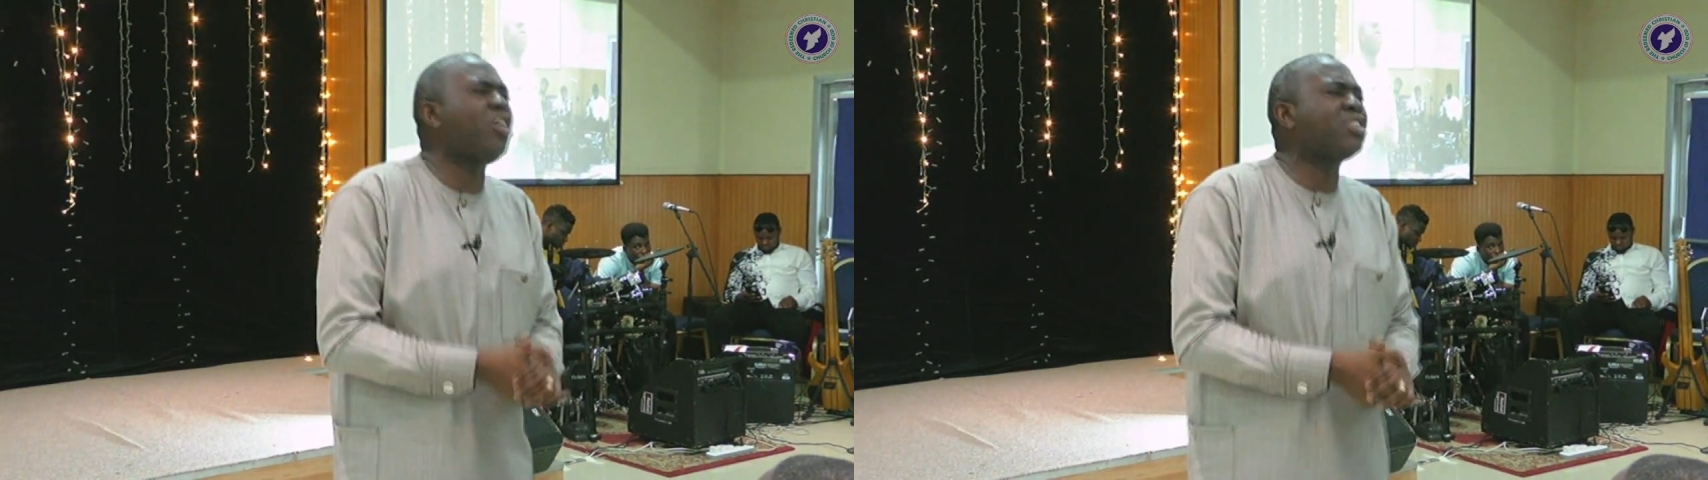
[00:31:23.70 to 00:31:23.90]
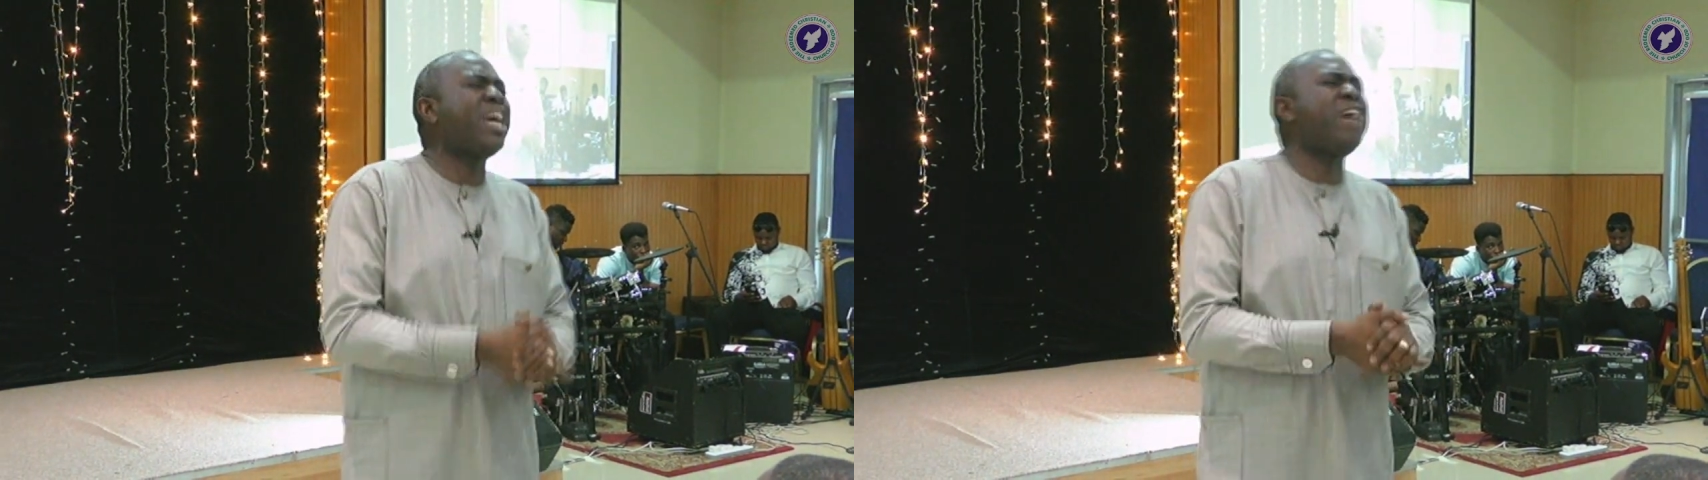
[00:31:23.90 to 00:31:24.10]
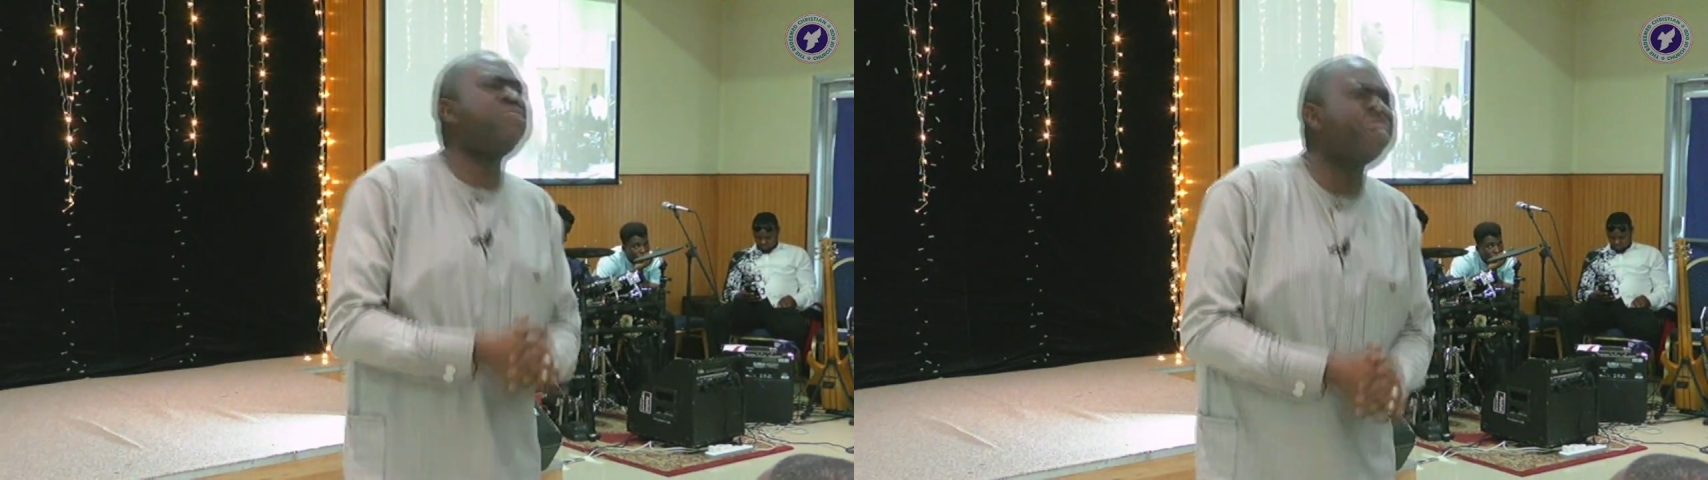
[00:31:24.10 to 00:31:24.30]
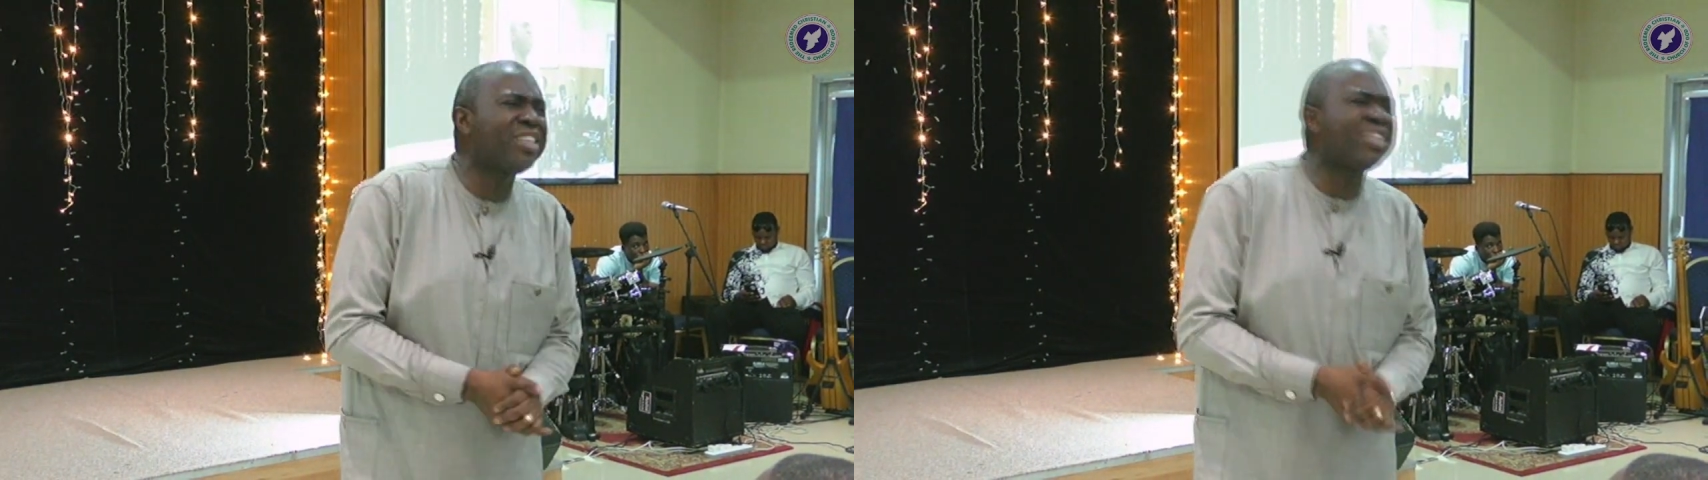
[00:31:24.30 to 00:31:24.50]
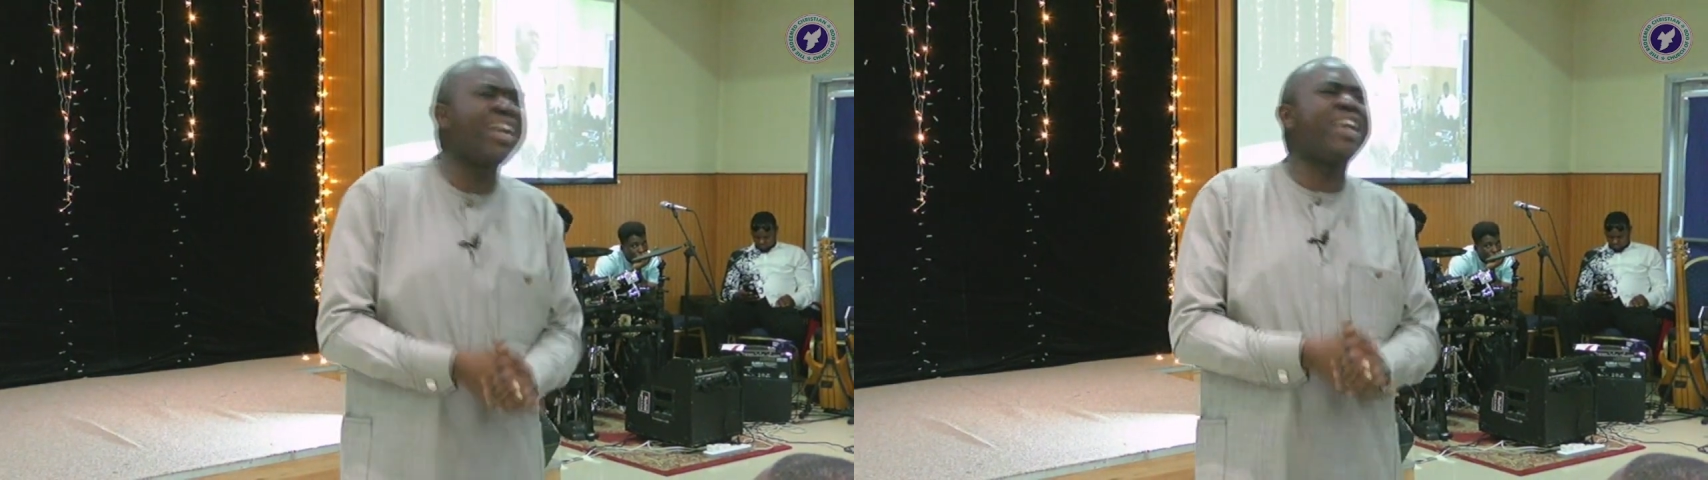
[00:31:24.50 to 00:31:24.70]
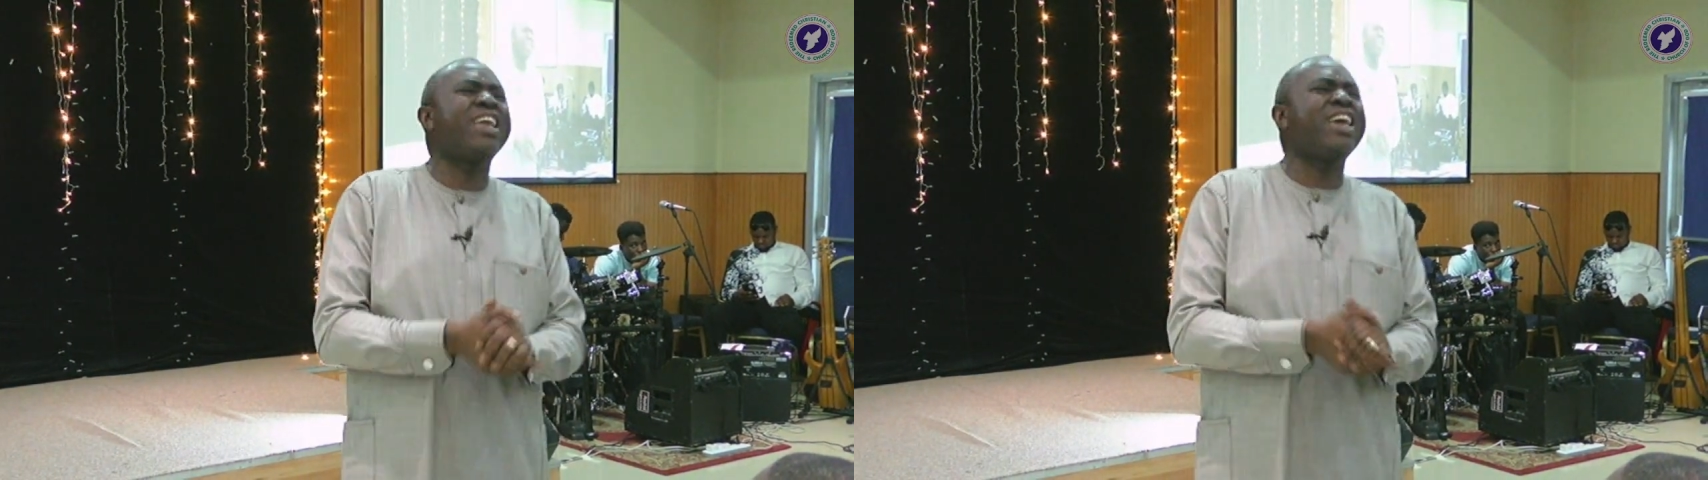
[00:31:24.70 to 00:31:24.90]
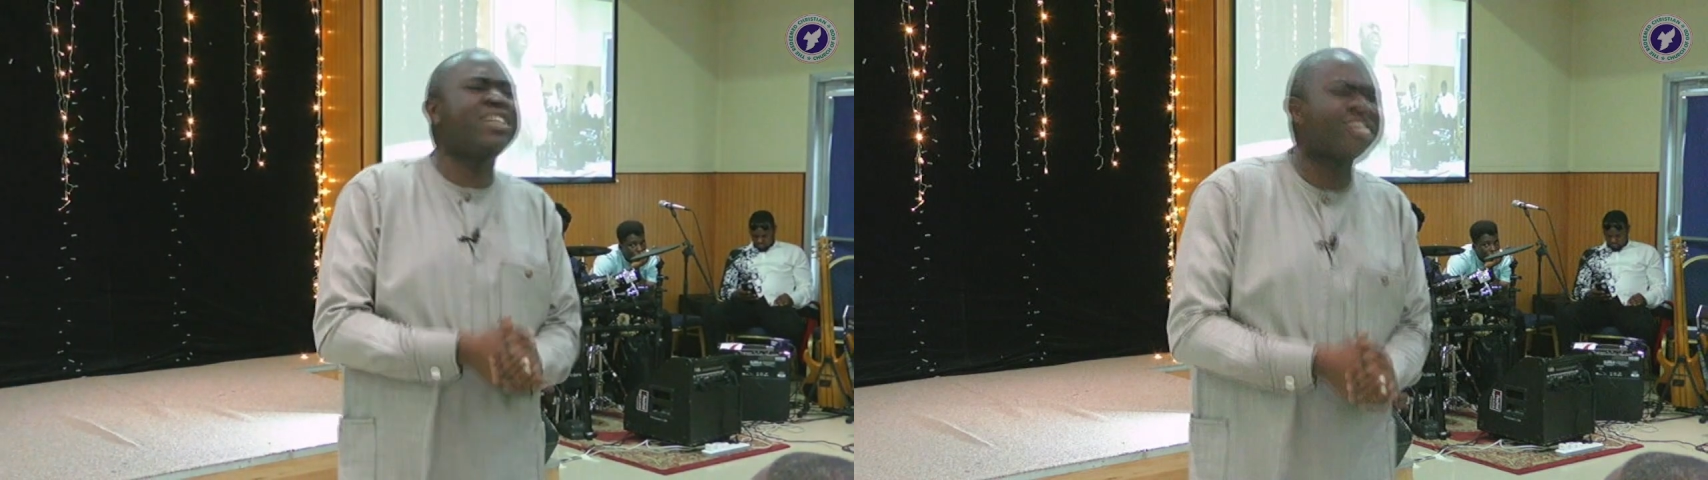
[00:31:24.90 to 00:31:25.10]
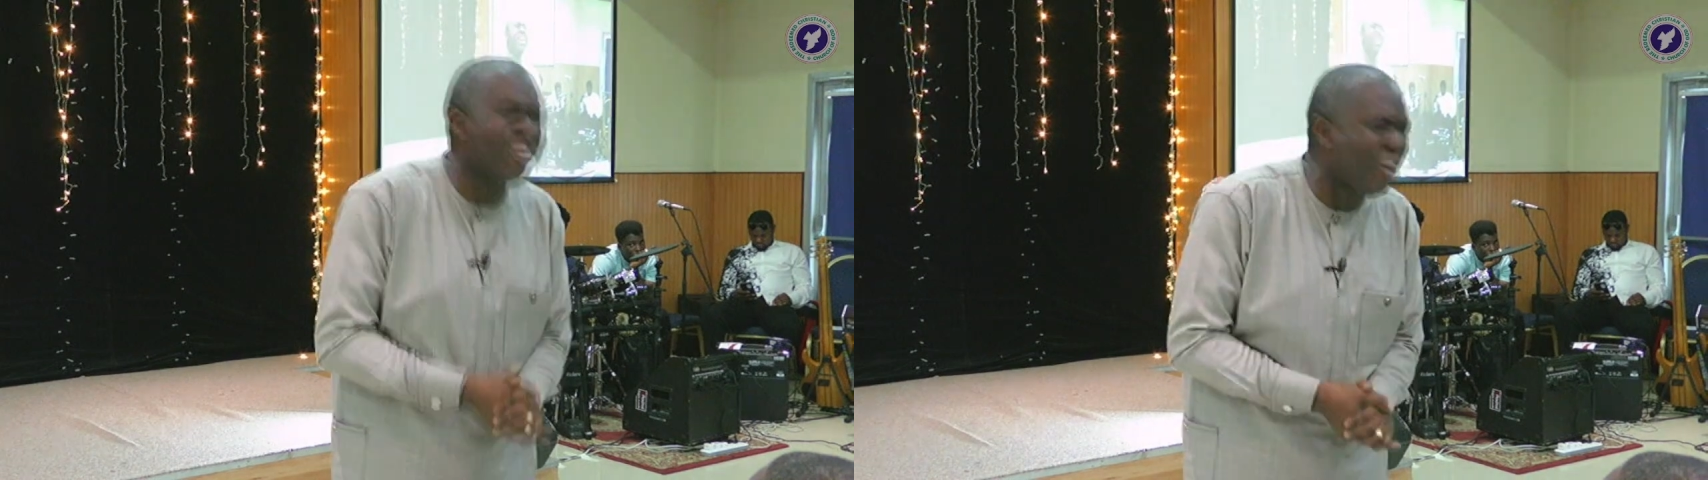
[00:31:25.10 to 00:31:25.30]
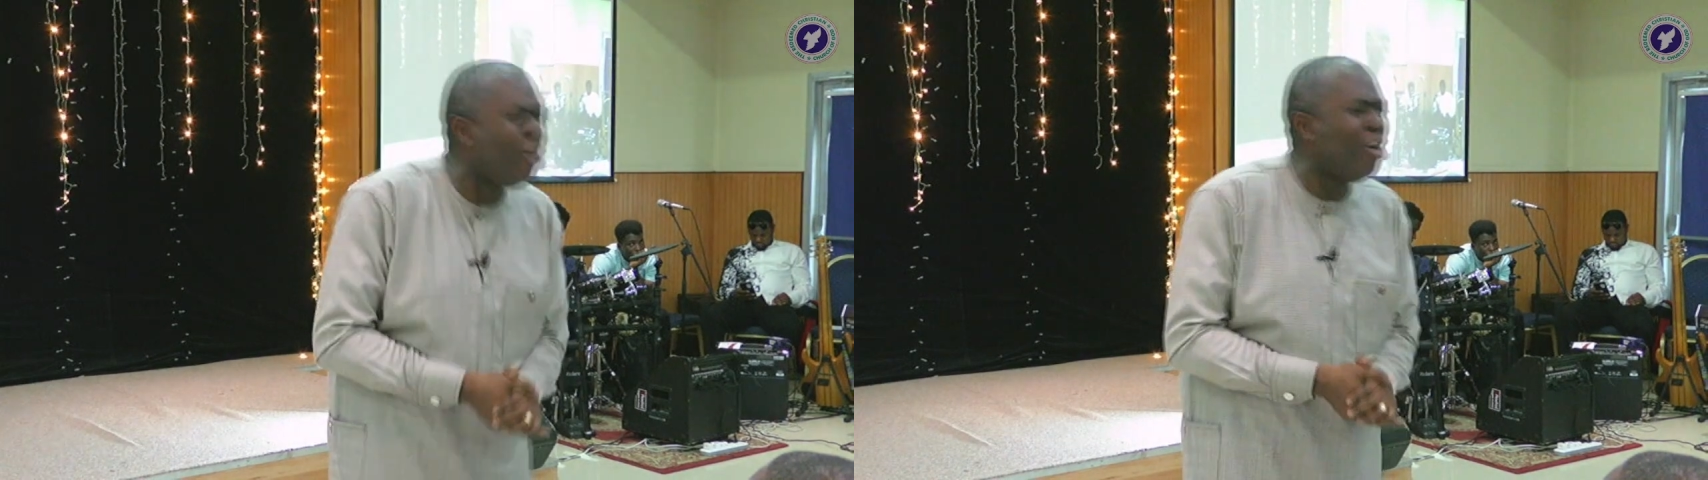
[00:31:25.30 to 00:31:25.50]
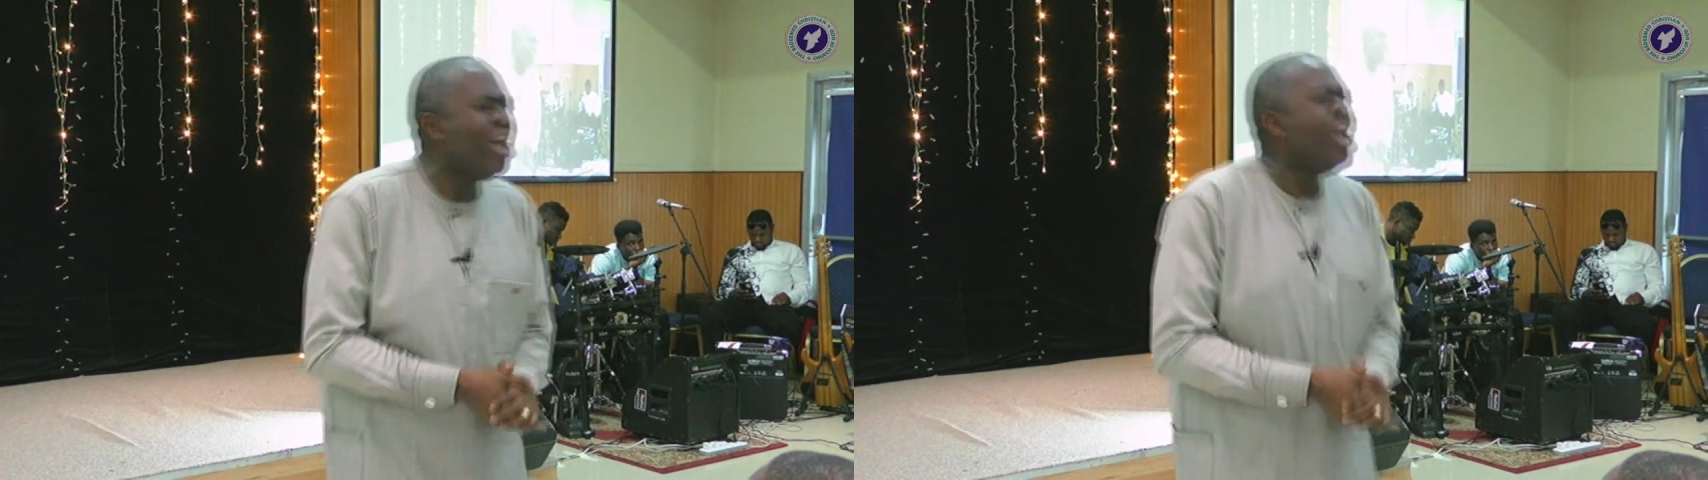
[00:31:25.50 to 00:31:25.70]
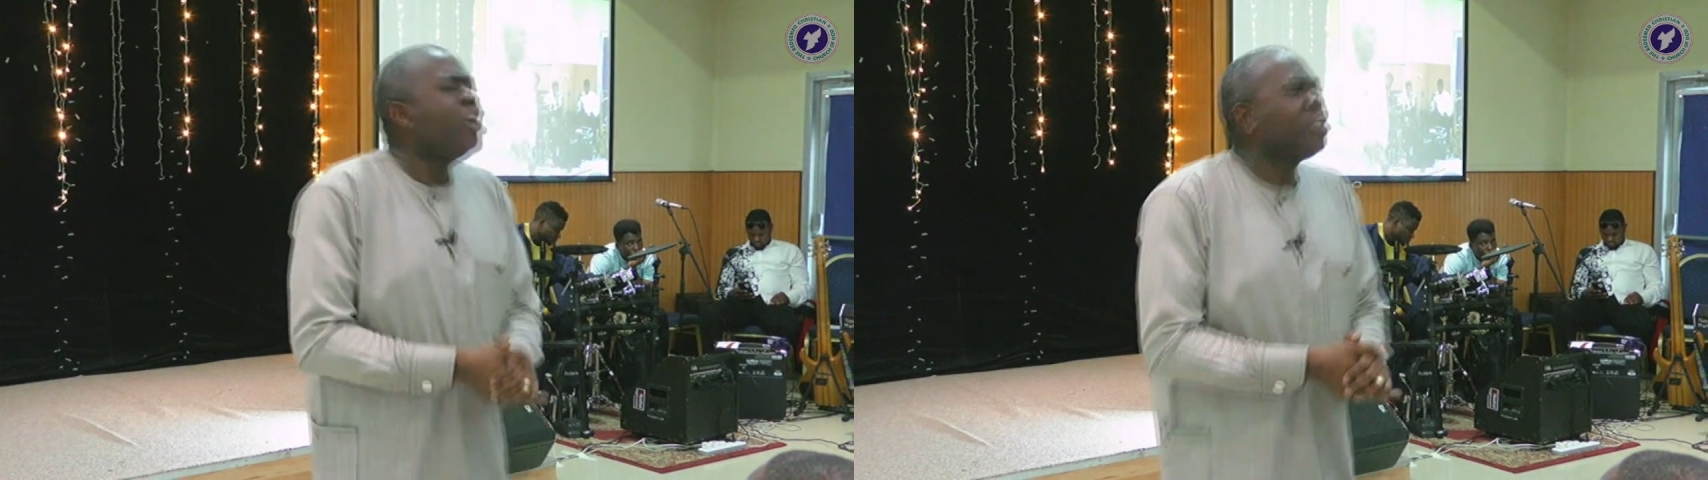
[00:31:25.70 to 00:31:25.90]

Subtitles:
everything is God. So